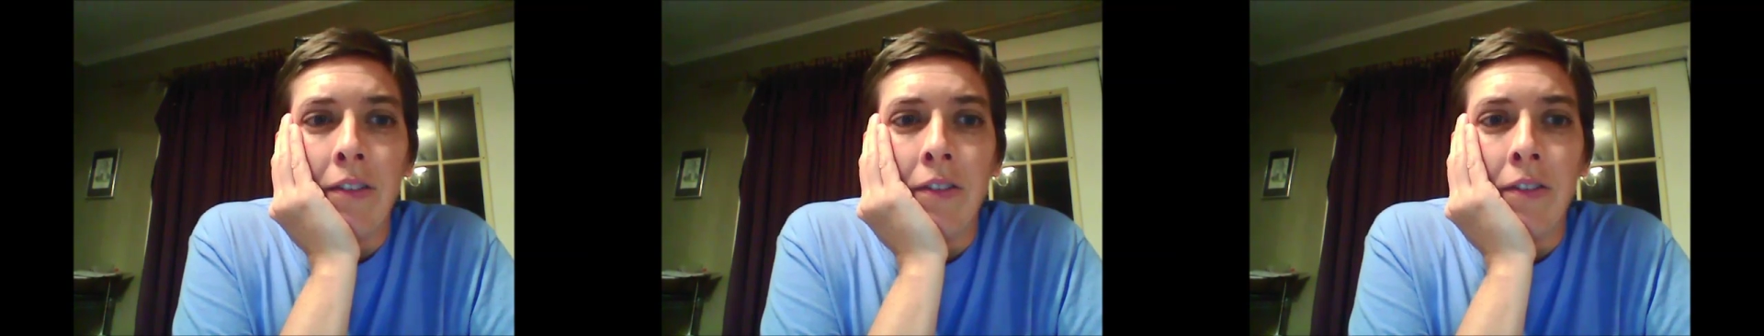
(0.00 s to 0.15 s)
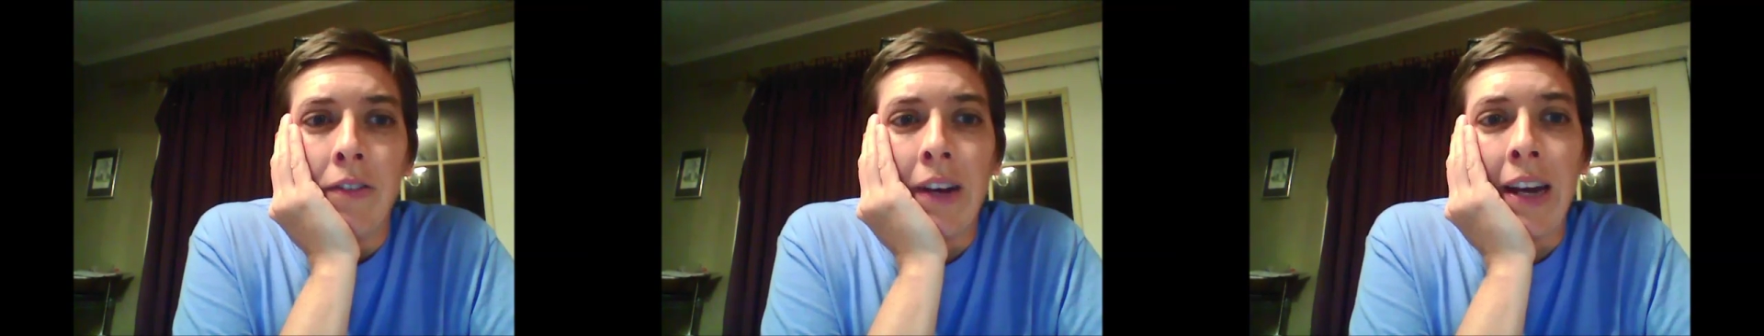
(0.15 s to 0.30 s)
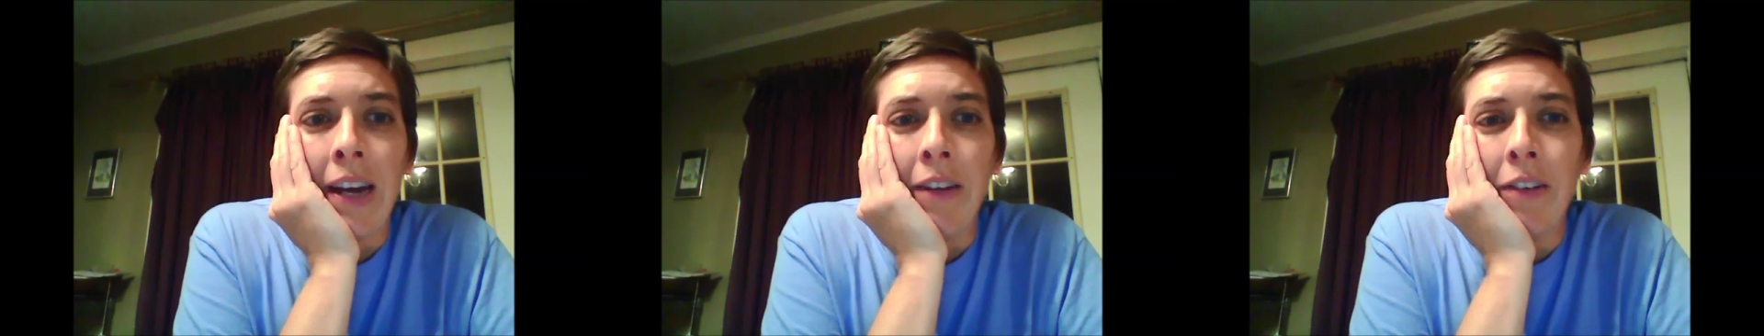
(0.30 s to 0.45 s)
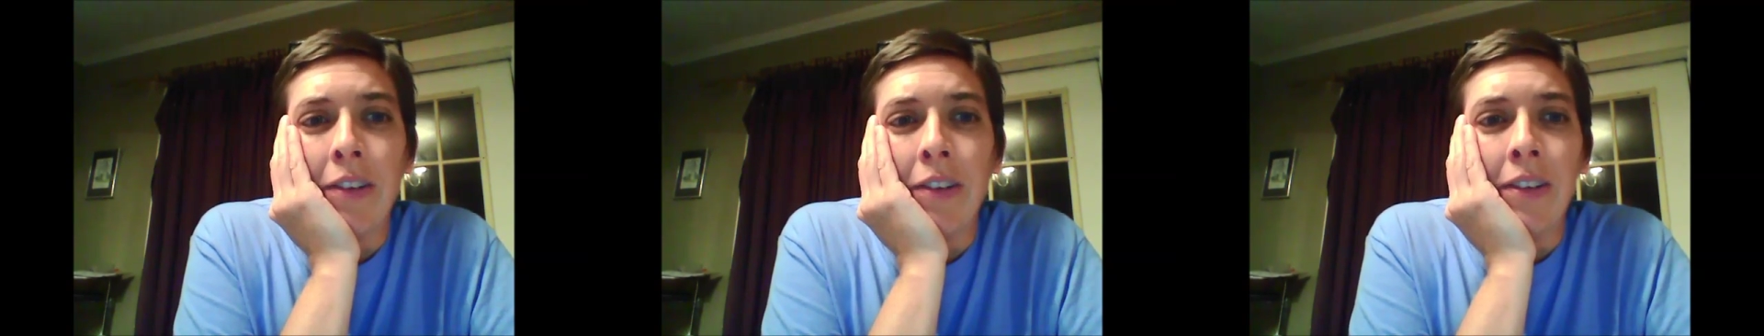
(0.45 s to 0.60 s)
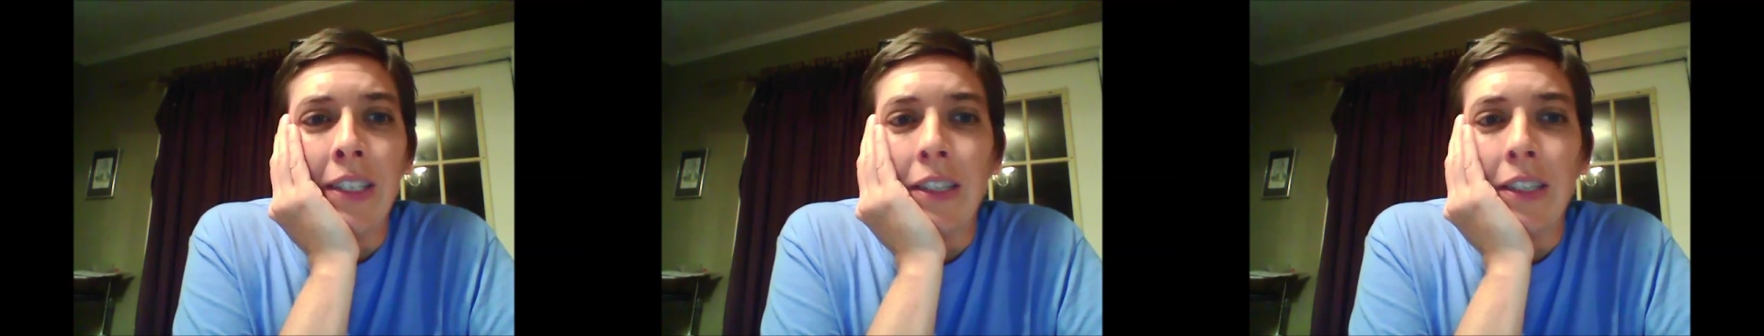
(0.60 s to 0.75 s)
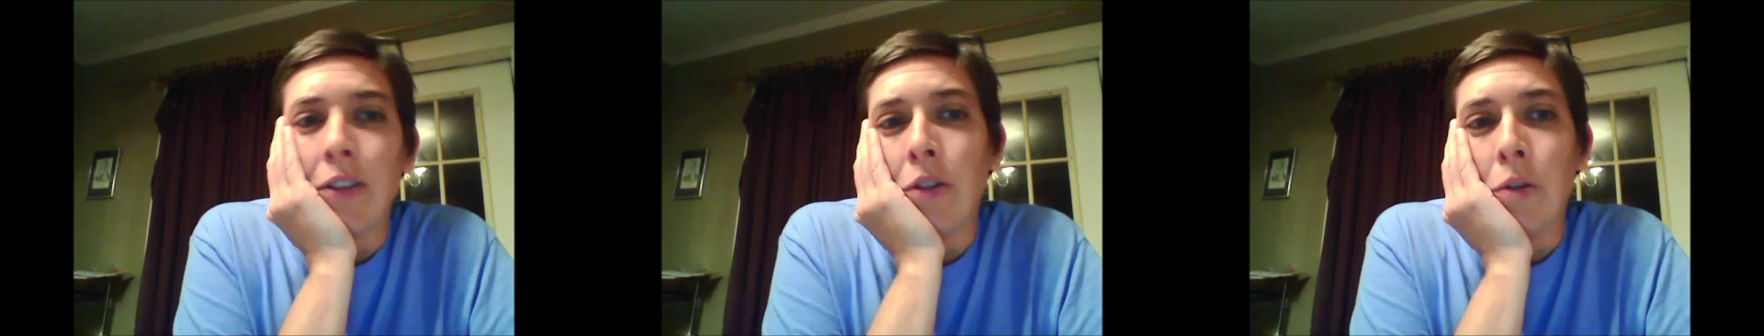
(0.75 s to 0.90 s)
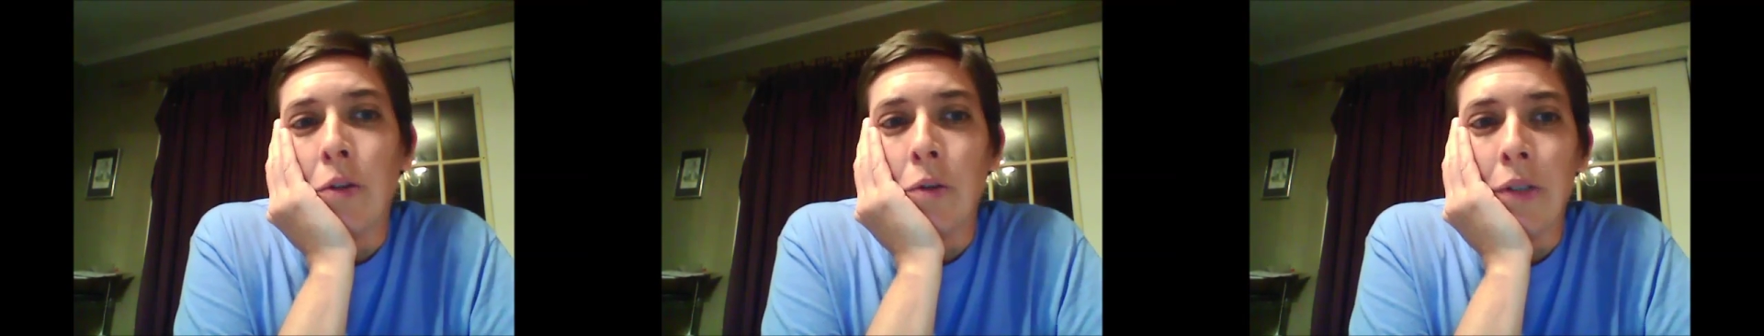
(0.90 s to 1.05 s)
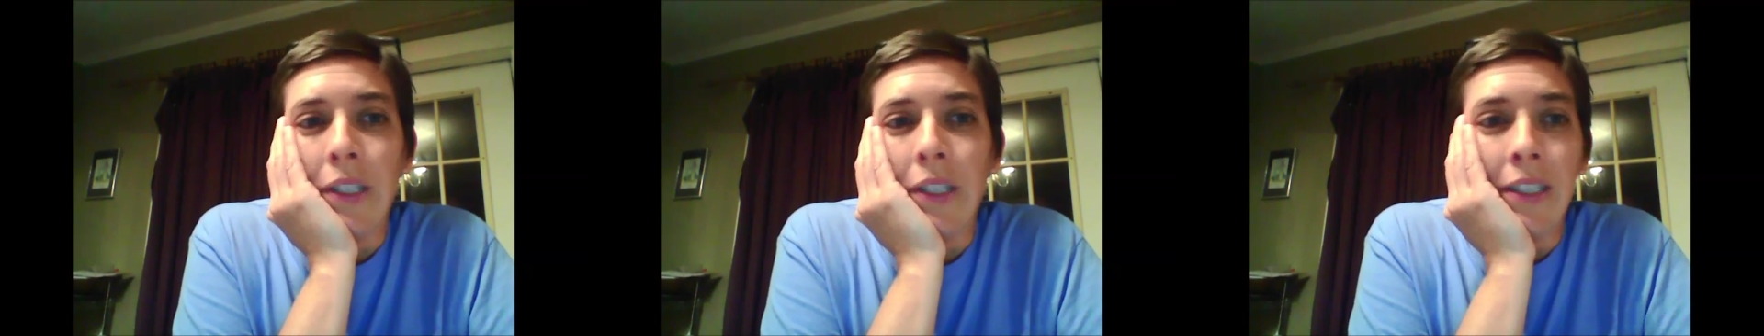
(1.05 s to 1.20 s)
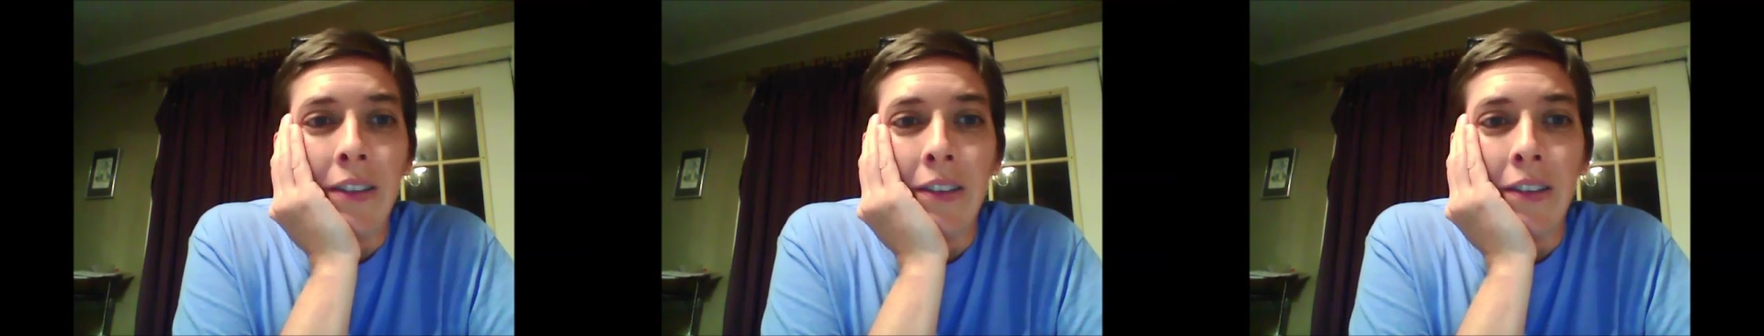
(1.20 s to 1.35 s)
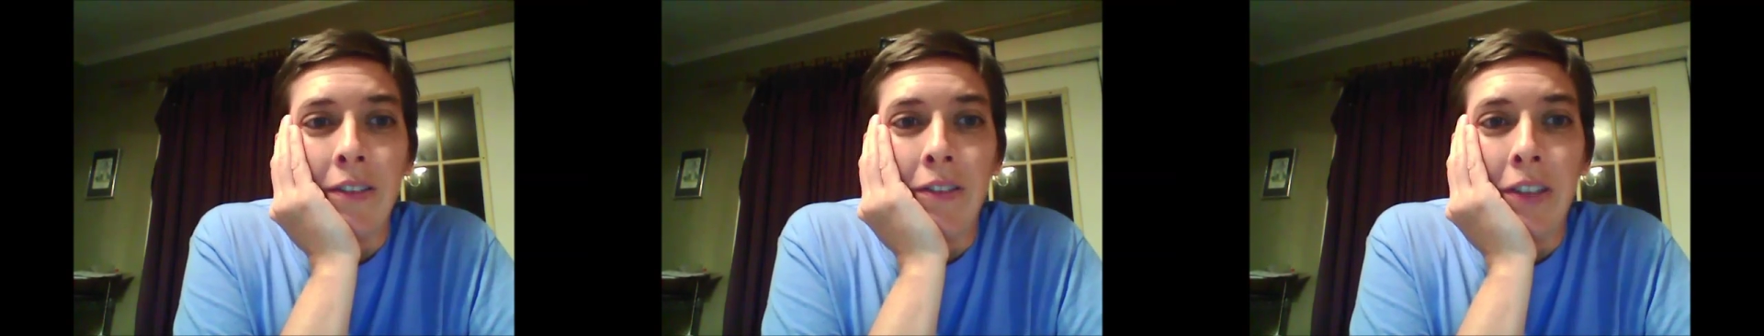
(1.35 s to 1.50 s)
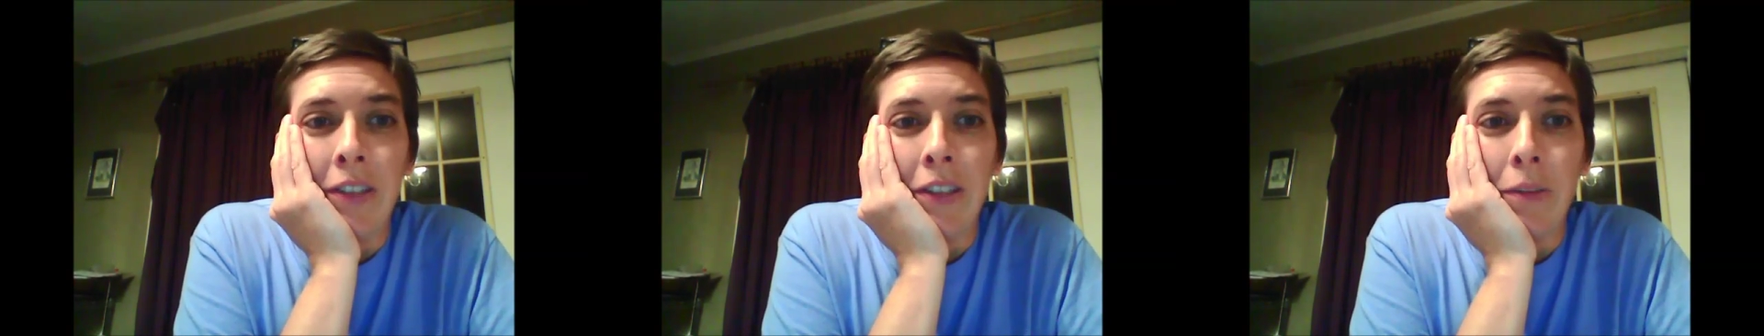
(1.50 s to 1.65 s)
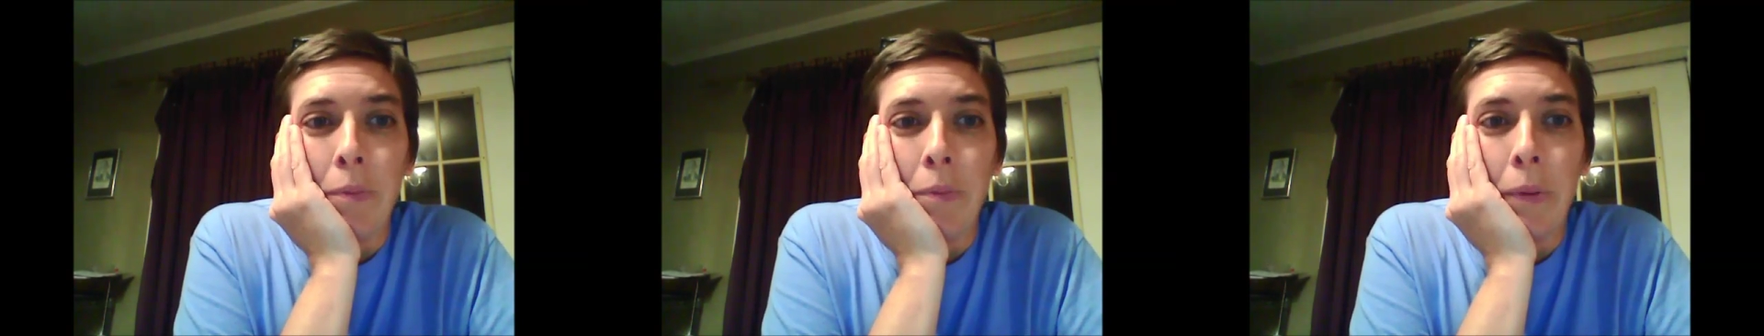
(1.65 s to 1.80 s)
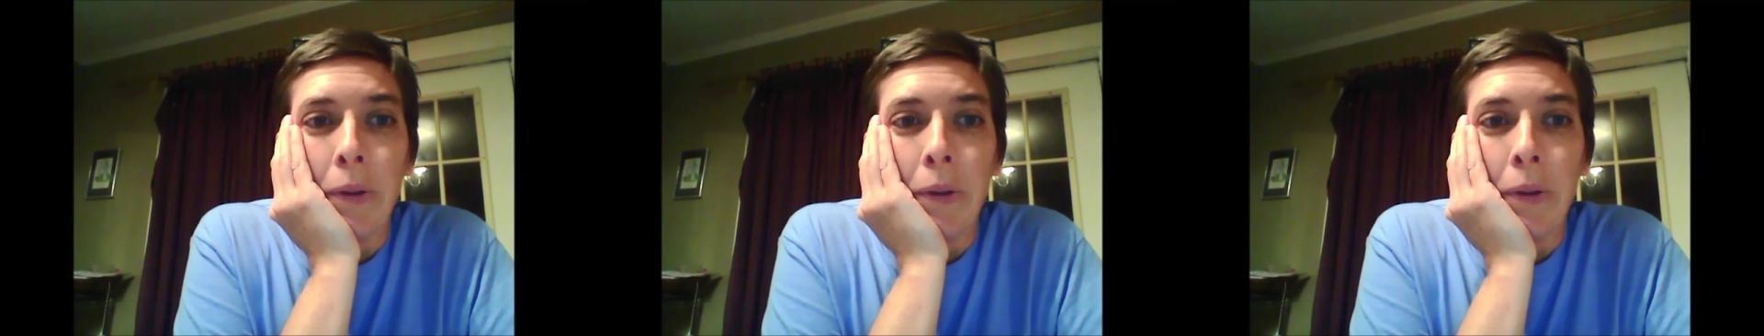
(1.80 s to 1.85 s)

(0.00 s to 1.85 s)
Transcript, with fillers: five or six stories of just